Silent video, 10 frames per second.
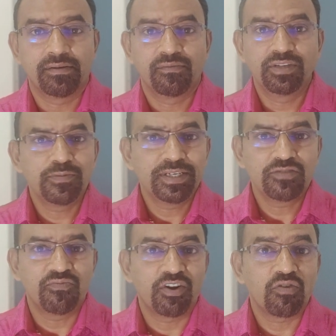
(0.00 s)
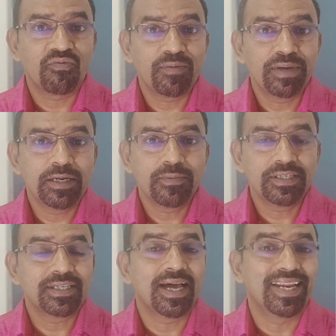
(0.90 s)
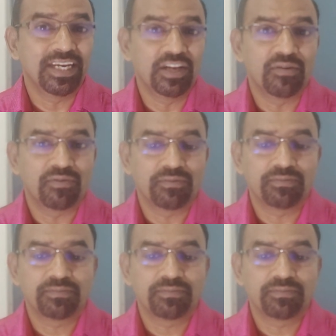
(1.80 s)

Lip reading: which means one-on-one meeting means an interview